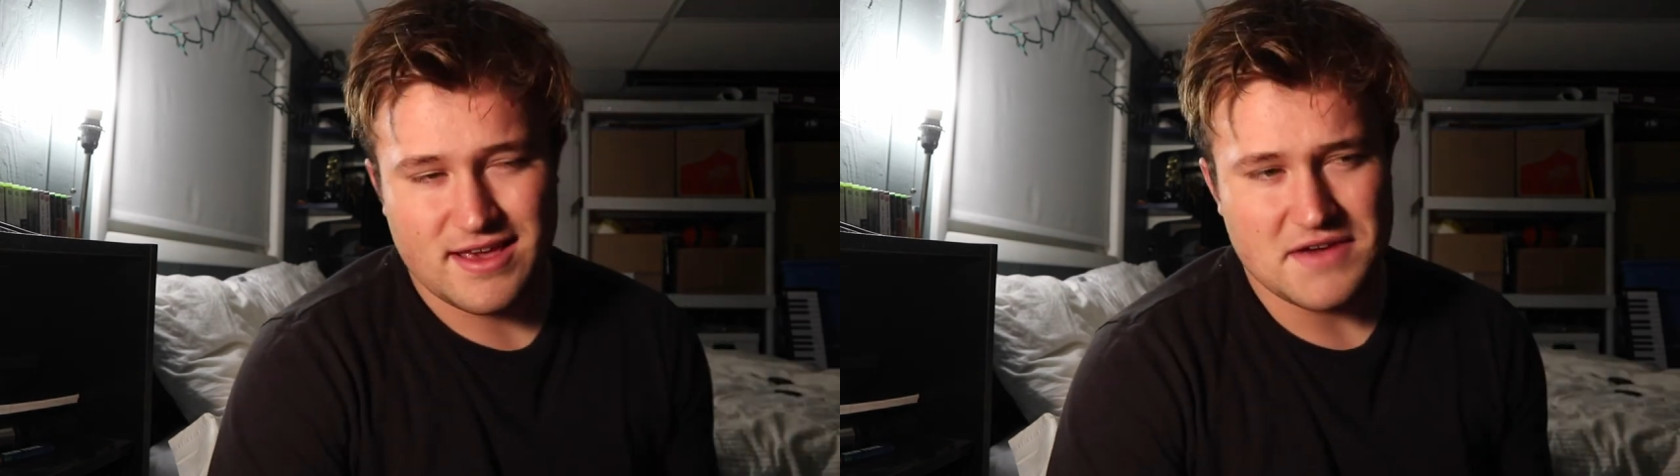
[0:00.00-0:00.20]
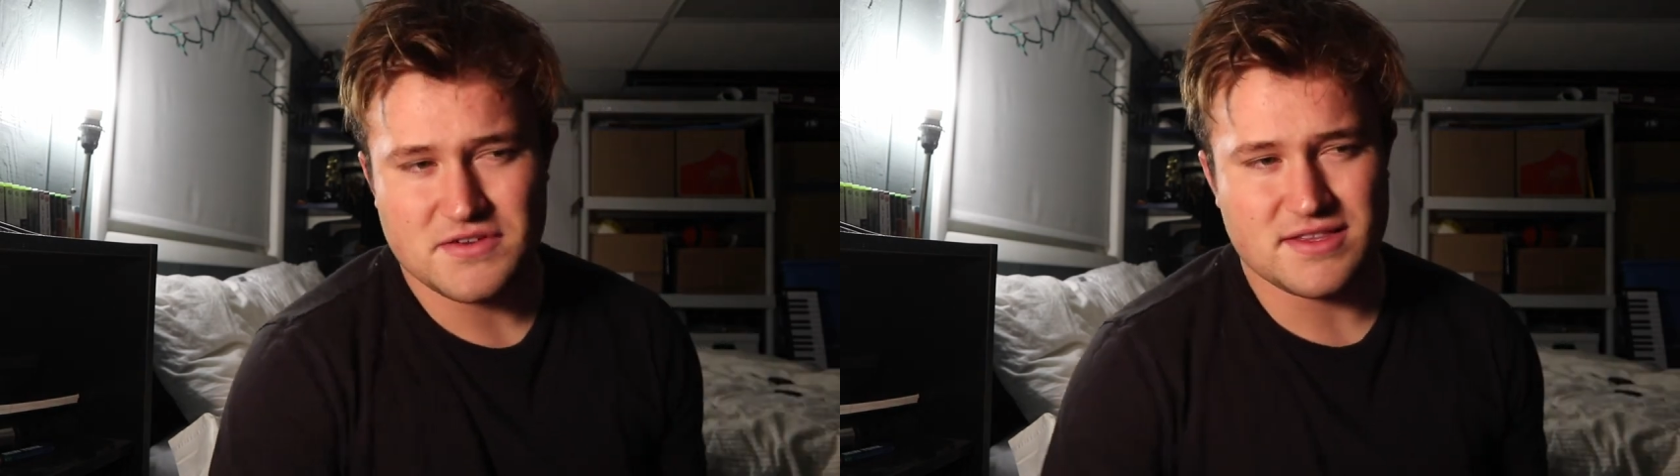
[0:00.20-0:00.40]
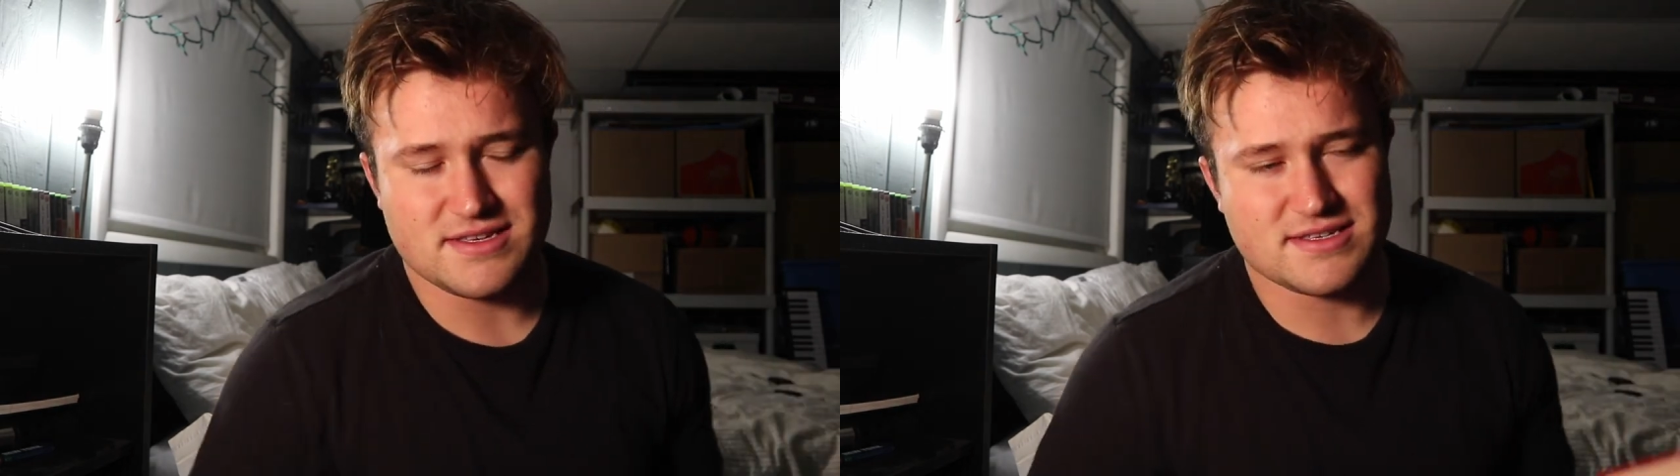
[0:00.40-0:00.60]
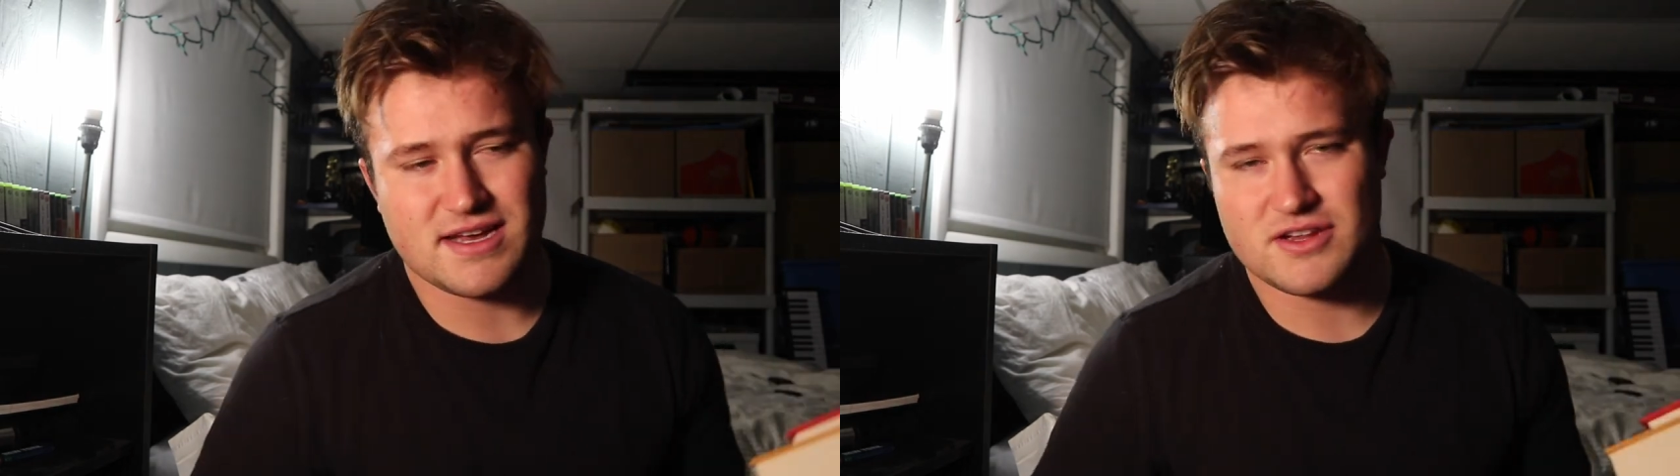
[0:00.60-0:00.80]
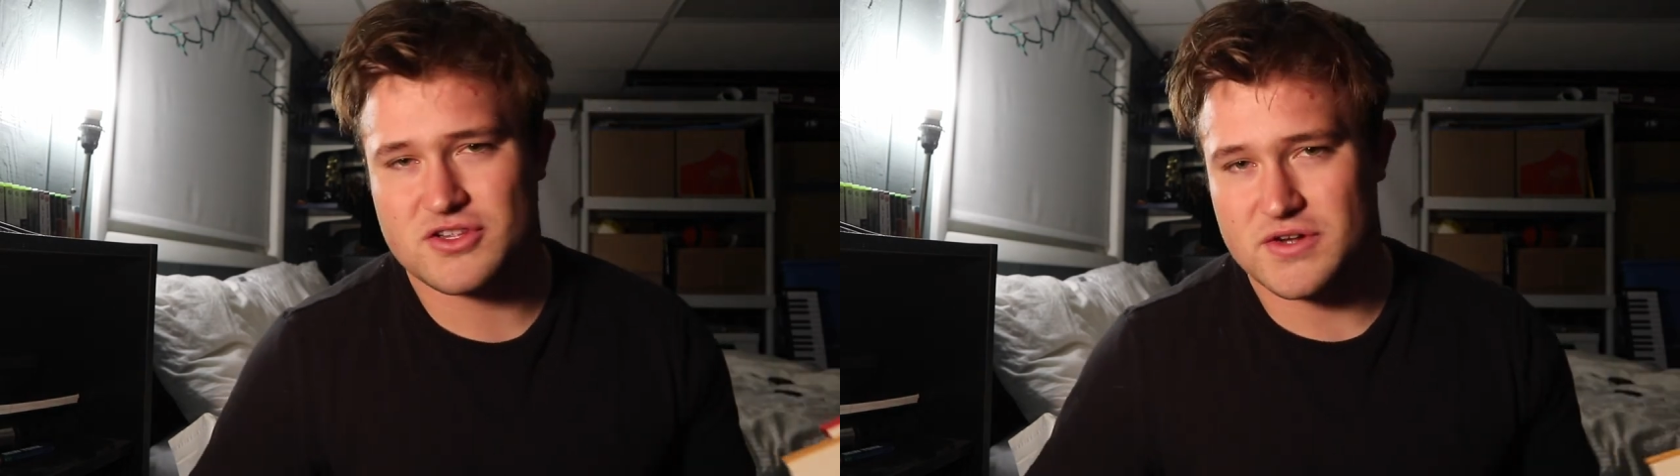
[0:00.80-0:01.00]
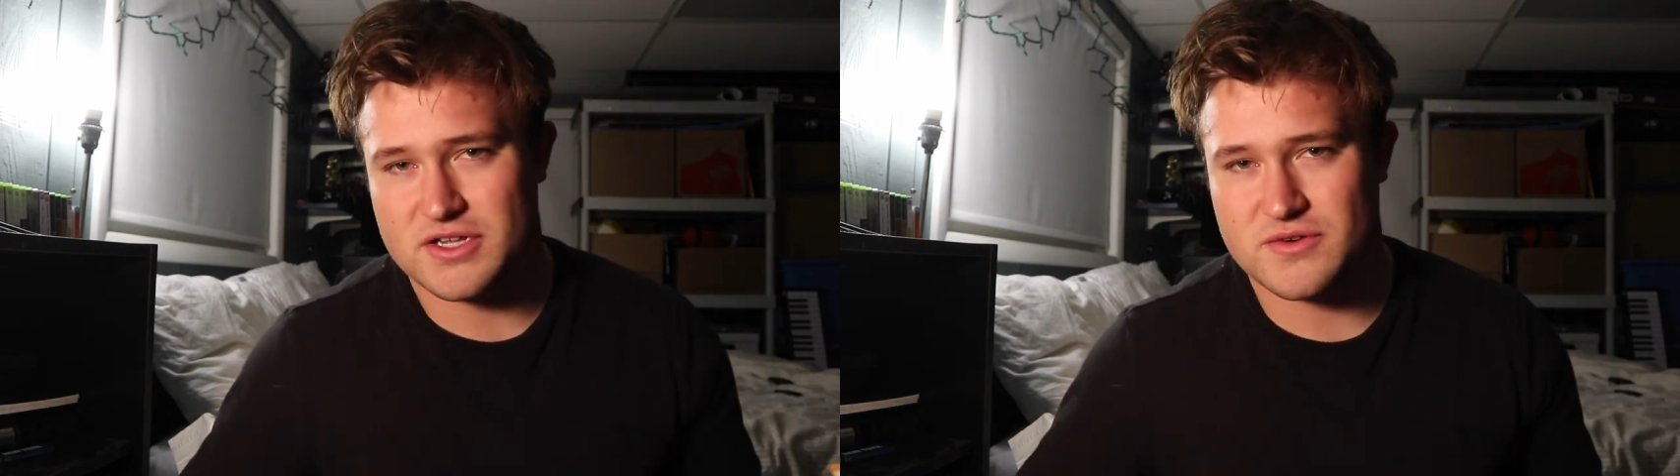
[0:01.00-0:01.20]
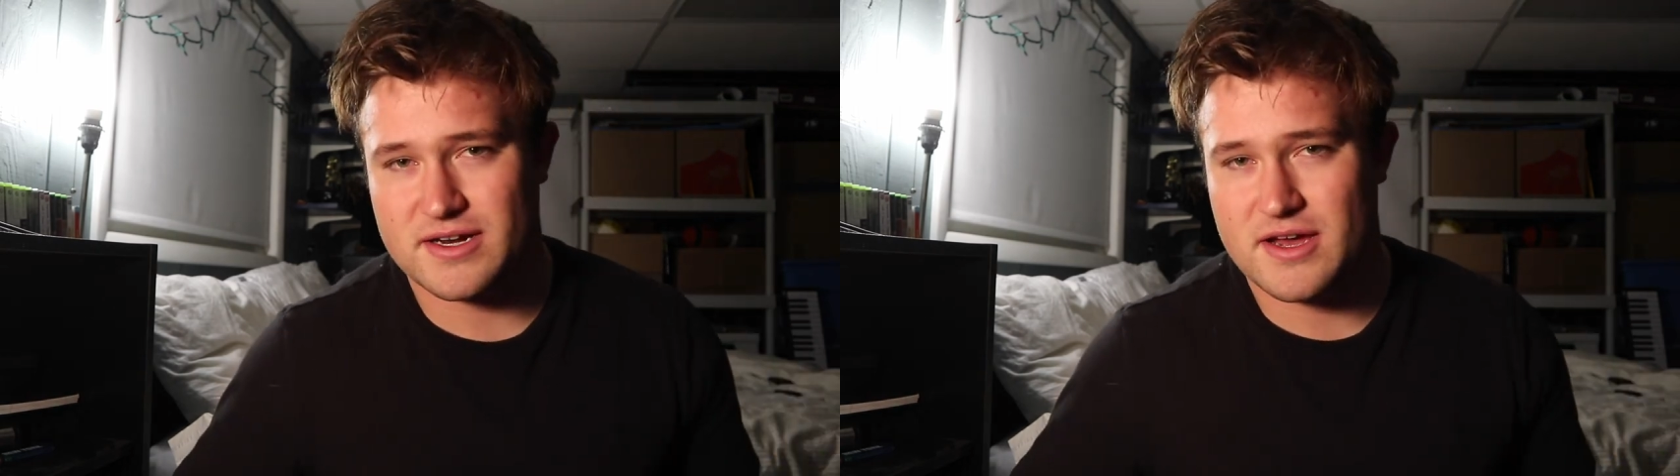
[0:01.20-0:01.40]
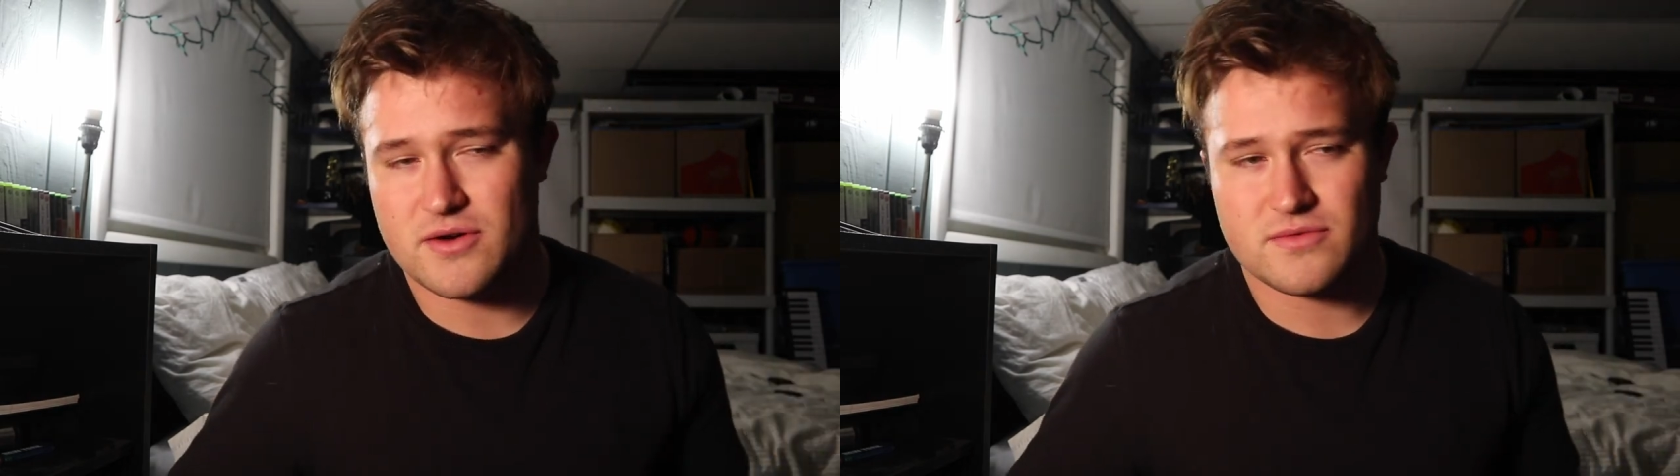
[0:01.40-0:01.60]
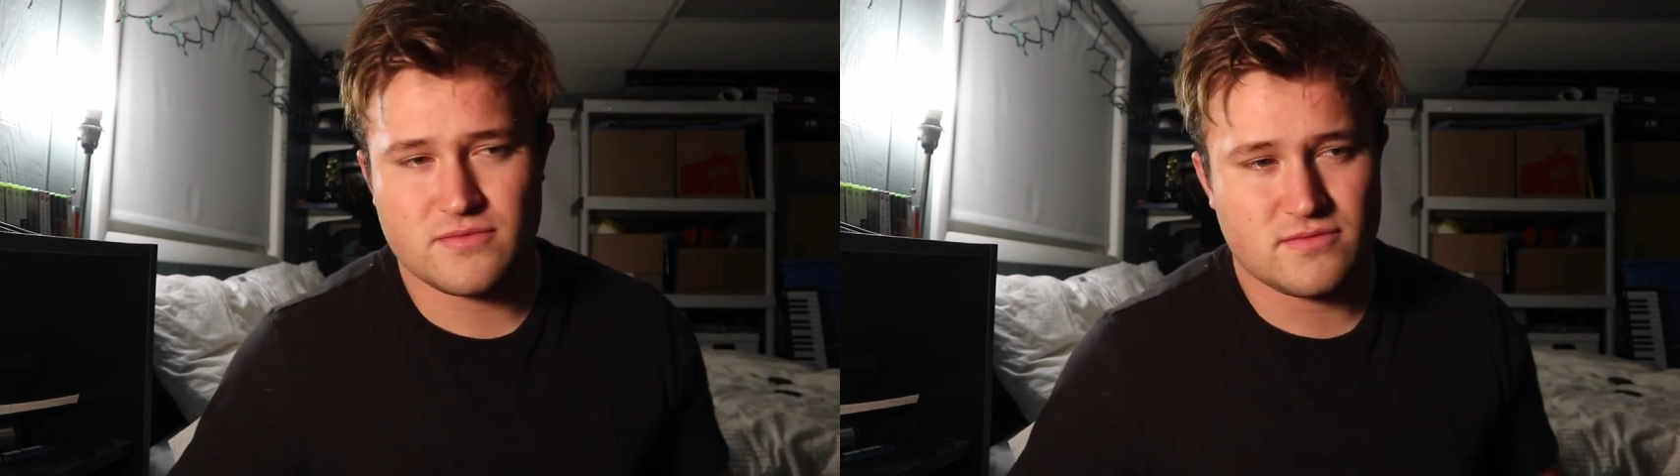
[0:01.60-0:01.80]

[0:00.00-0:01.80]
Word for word: Everything's kind of strange right now.